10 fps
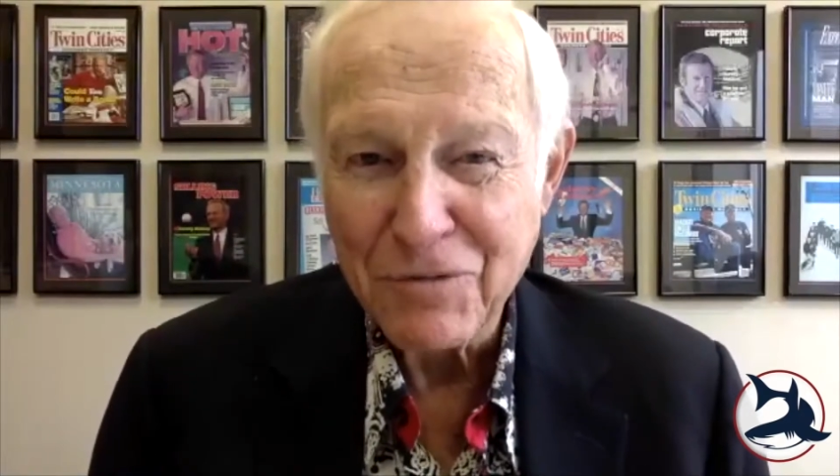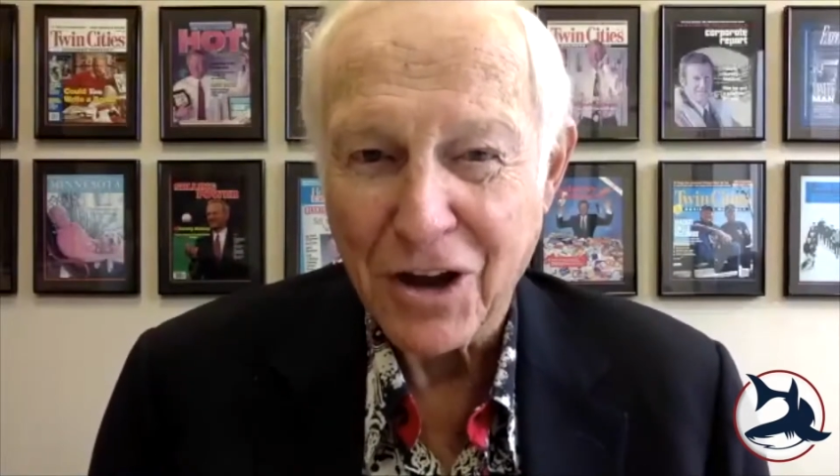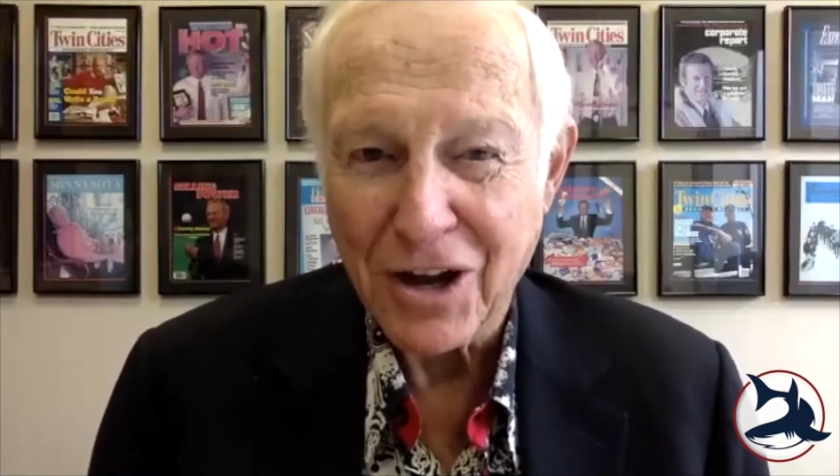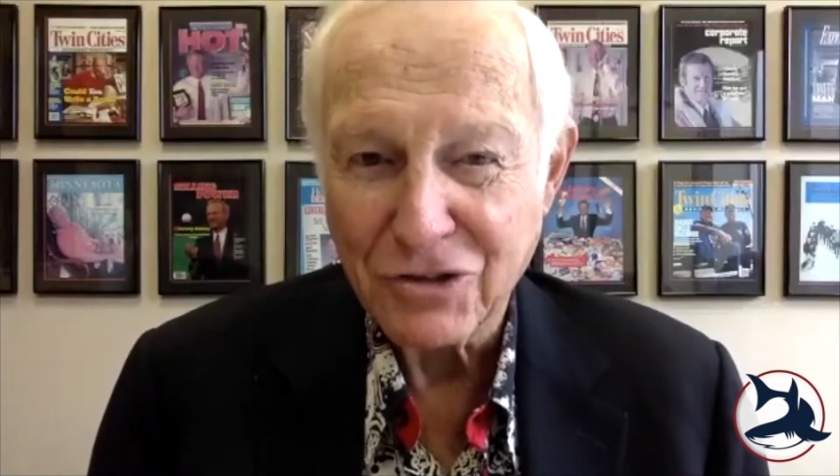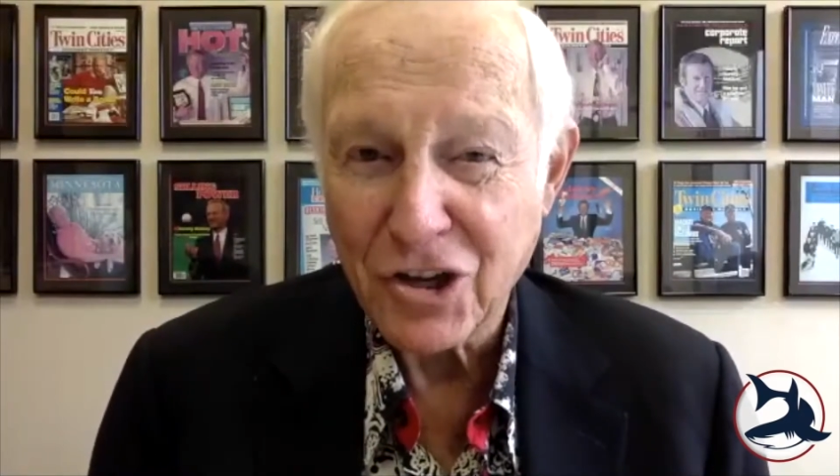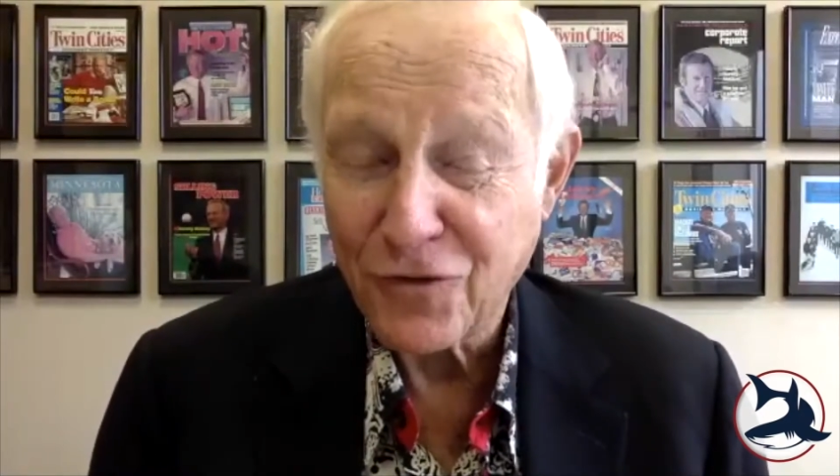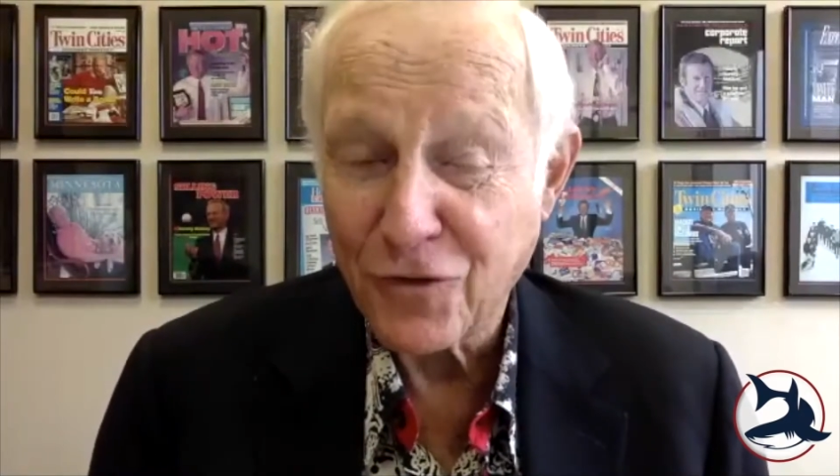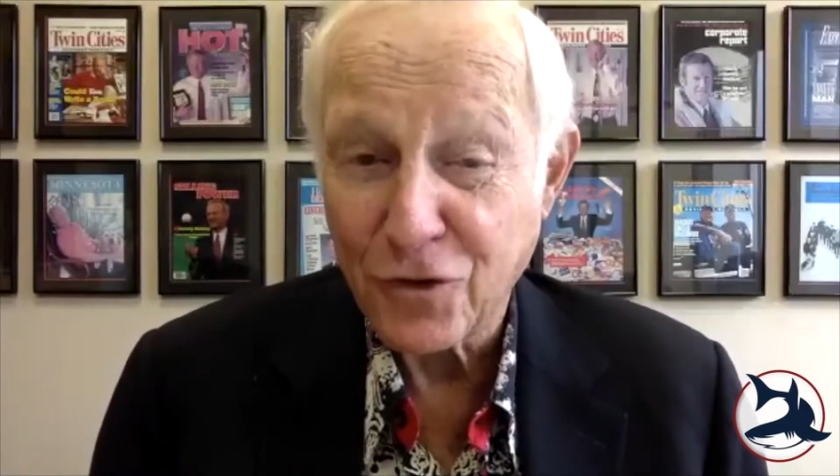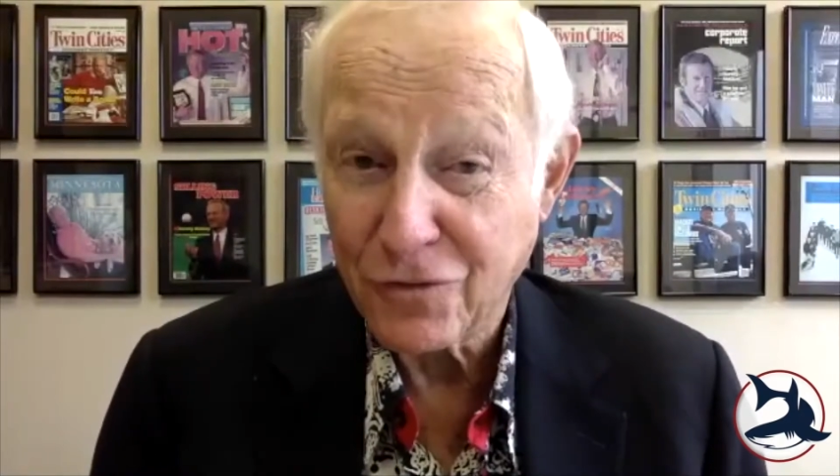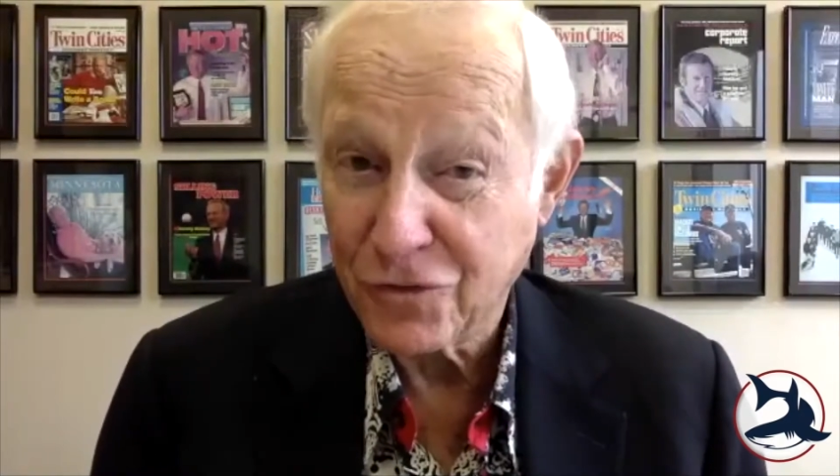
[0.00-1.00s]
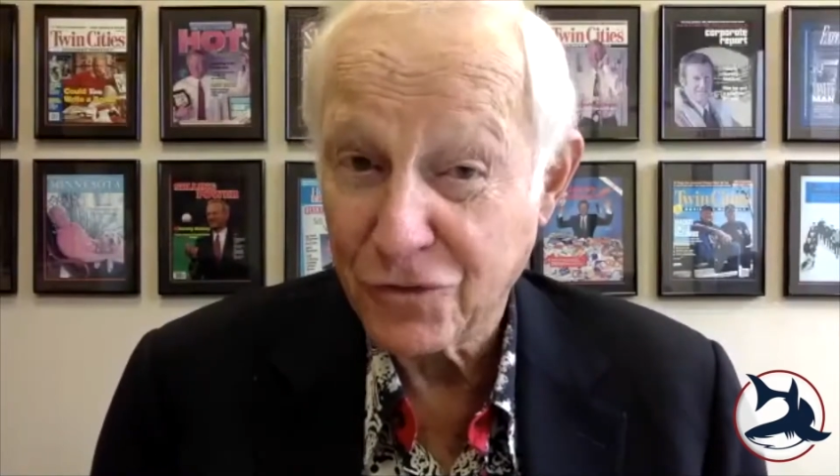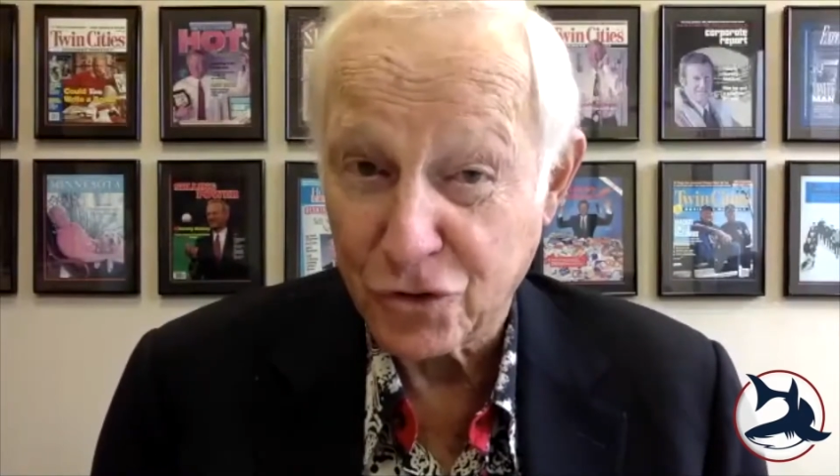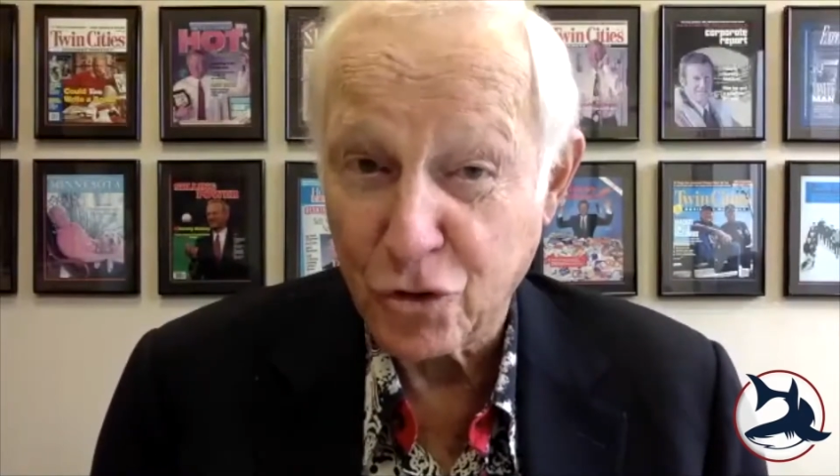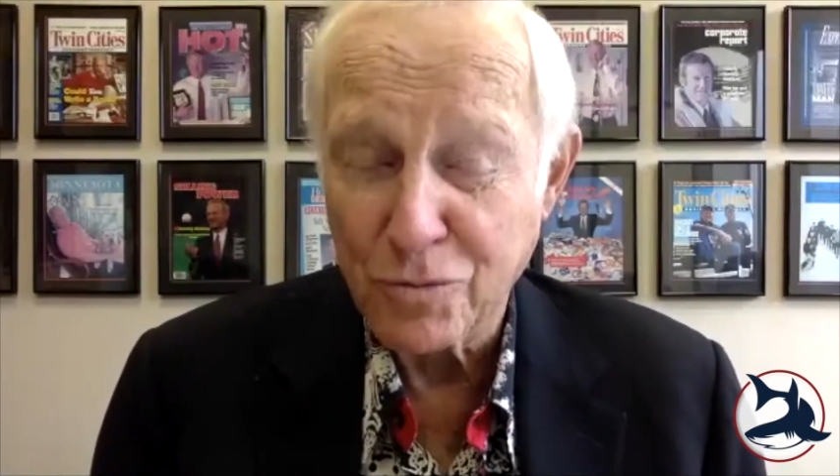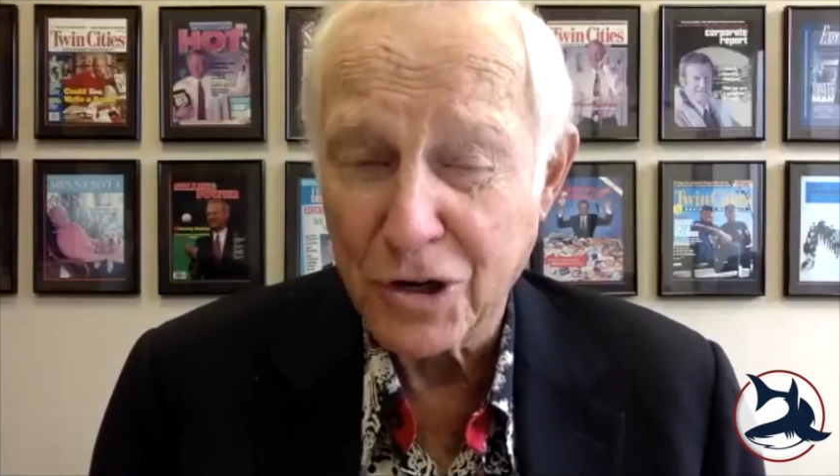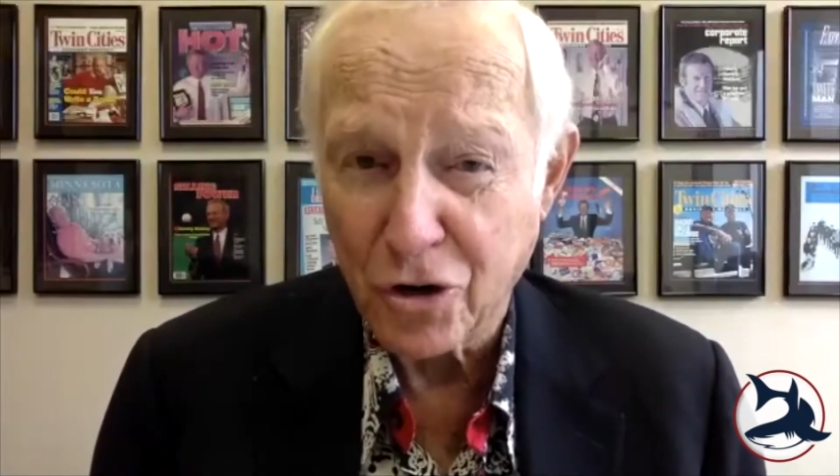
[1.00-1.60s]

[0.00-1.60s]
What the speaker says: All right, just for 2-minute